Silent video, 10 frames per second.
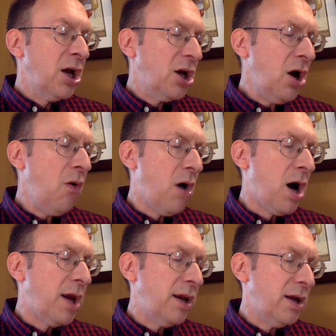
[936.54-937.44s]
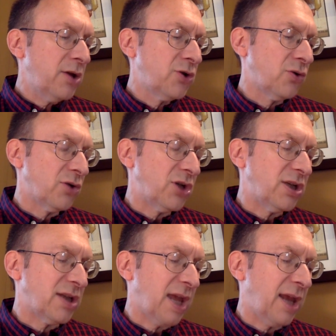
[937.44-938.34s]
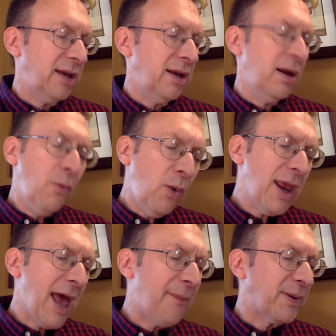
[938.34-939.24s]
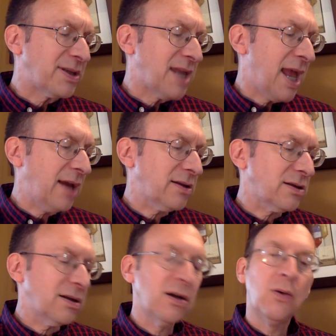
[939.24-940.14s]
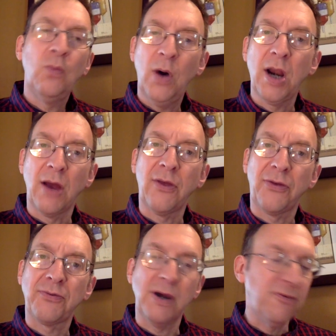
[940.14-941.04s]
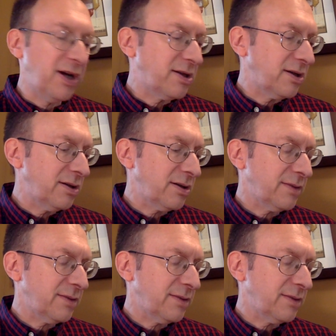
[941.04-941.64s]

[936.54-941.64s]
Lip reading: Go on, Georgie said. What happens next? What are the three reasons?